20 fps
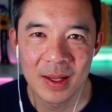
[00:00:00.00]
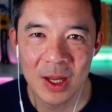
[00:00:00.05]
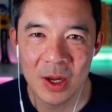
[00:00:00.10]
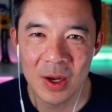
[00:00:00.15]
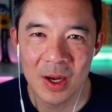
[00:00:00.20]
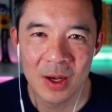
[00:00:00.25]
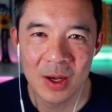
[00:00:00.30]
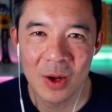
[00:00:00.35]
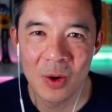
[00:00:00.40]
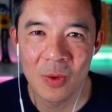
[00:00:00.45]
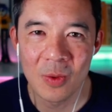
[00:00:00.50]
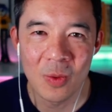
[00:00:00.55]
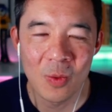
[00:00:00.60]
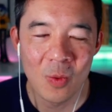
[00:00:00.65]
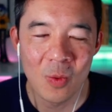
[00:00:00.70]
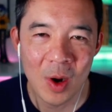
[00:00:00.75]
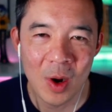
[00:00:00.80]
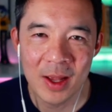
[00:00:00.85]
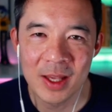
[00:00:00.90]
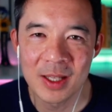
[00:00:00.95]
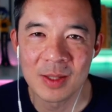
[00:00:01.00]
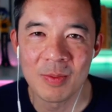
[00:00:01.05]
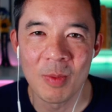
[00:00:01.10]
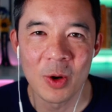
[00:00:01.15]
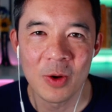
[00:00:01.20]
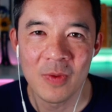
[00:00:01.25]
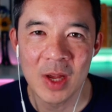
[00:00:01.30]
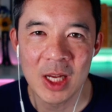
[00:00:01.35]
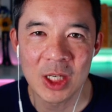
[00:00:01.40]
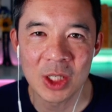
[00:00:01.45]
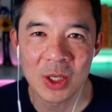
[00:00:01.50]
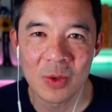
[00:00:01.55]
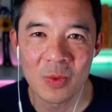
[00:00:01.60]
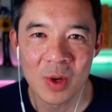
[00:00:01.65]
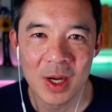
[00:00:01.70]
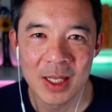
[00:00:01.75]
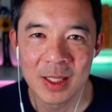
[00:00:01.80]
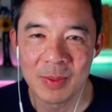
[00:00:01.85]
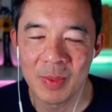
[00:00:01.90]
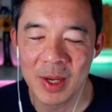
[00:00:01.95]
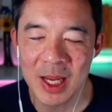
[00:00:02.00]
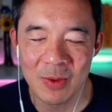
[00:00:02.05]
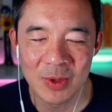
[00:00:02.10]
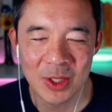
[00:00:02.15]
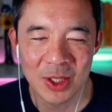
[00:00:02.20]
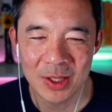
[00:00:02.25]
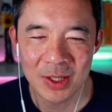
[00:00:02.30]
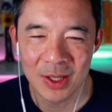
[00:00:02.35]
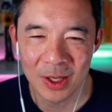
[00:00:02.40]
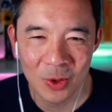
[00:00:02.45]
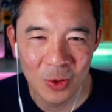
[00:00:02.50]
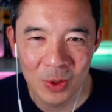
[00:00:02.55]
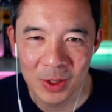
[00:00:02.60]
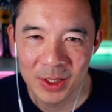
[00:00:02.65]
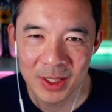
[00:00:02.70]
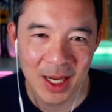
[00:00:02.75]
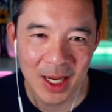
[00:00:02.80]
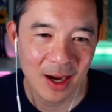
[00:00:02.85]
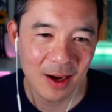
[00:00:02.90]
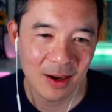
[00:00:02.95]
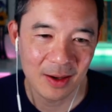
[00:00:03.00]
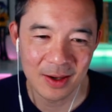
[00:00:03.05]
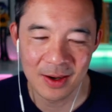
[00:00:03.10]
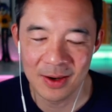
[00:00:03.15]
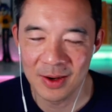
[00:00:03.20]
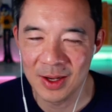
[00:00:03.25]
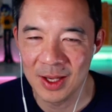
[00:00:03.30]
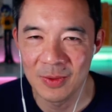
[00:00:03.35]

You didn't know what his motivation was, but he was just the coolest character.